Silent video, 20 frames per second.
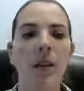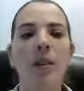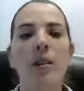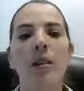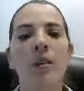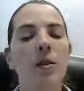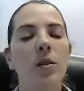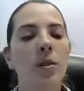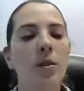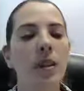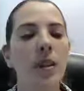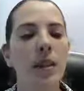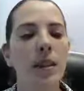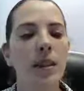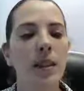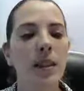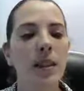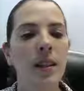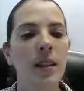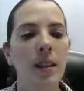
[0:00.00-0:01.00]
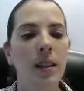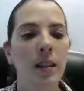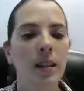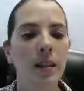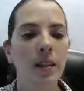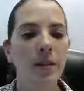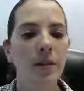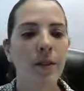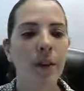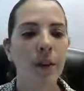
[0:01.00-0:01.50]
So we're going to declare
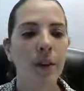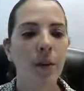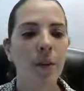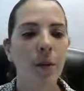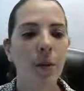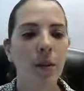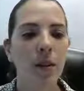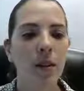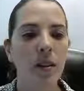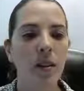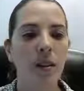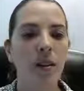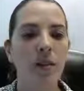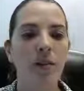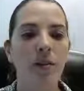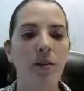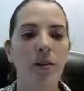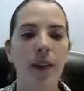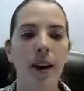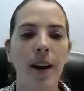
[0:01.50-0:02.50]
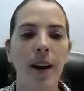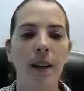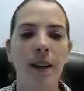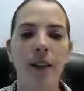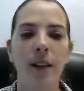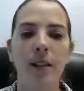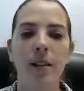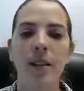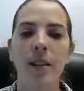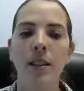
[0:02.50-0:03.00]
the file pointer file
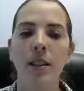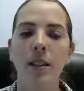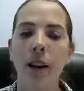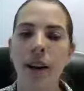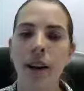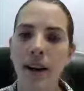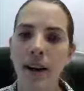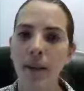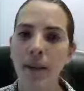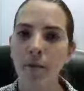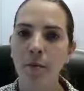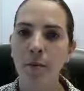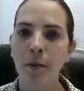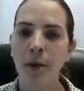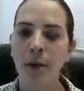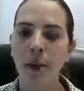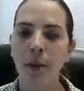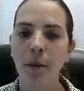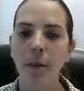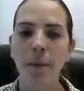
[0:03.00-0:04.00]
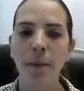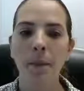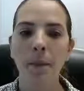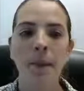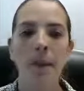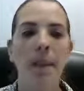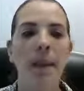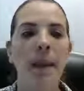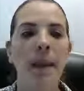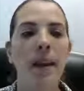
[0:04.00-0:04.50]
*ifp
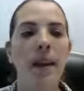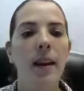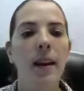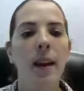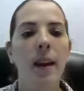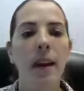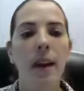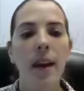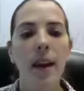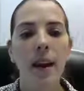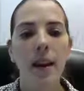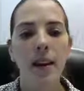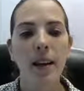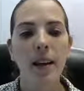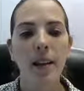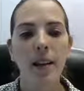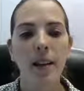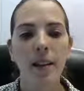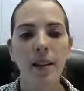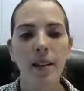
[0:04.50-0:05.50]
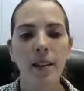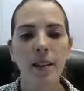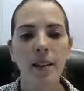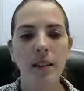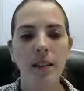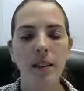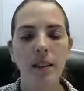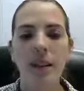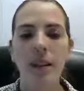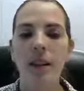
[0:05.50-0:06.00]
and
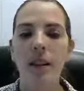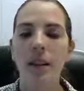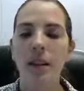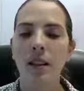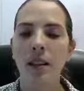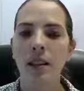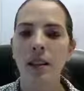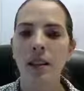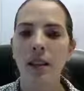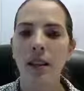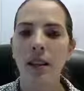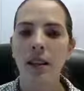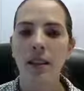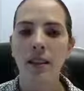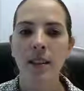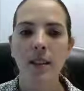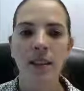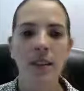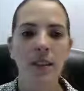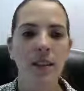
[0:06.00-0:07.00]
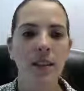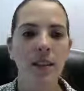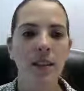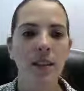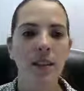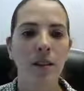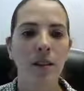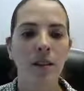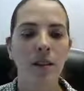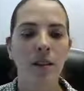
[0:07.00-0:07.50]
initialize it to
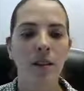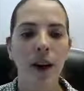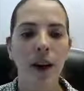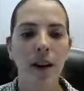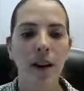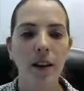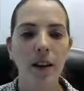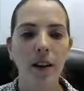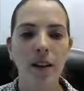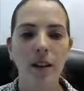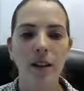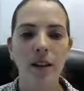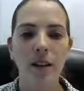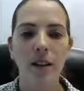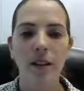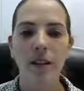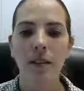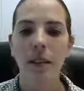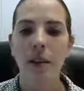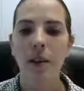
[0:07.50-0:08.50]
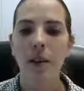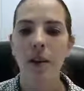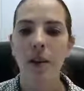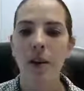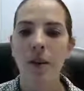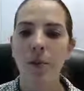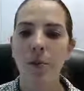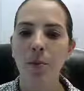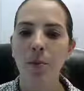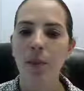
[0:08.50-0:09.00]
the file that we
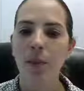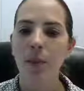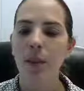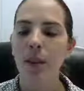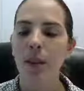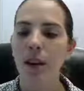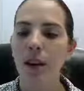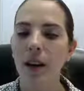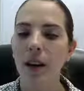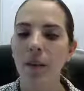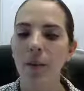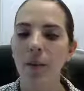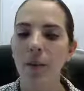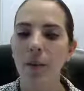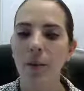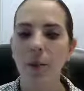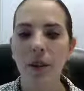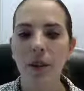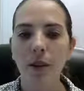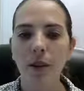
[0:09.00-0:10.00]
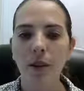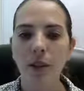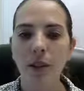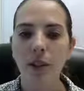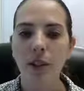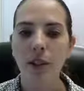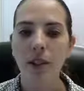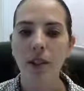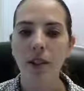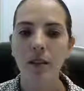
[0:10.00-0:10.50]
open with our fopen
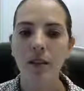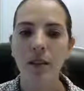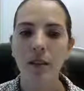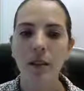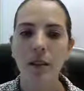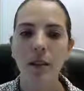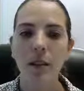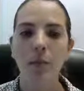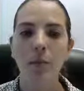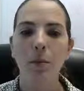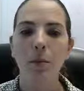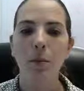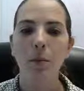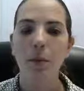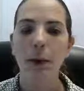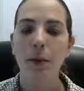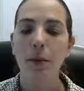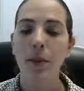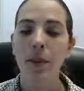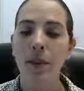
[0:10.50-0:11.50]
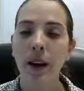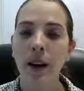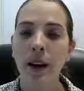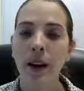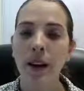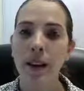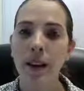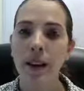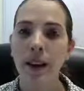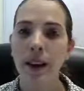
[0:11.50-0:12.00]
function by
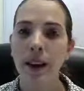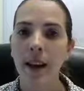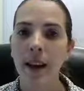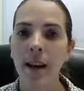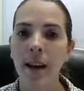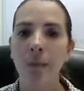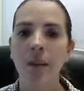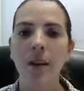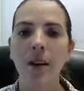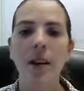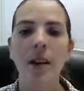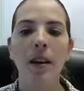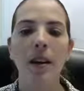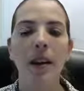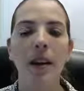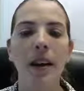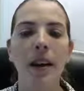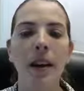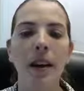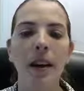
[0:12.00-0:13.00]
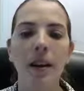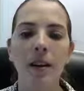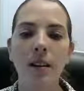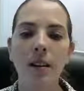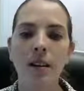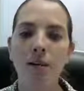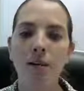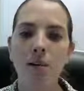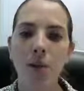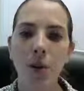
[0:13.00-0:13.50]
providing the name and
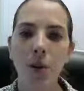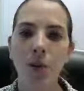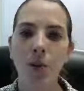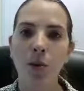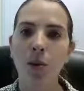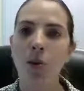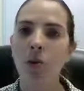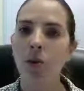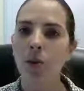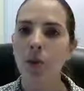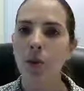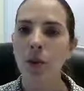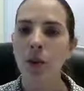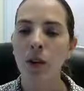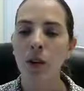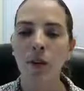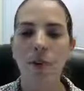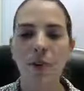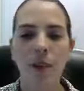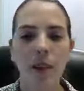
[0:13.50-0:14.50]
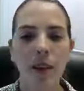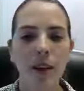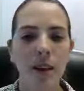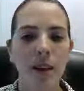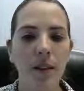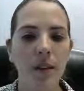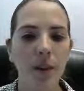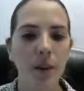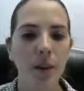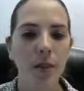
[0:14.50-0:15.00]
the mode. And we want to open it
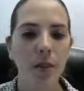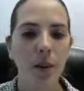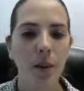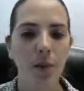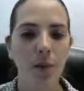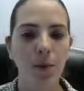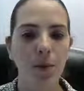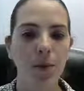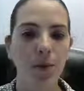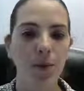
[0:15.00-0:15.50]
in read mode.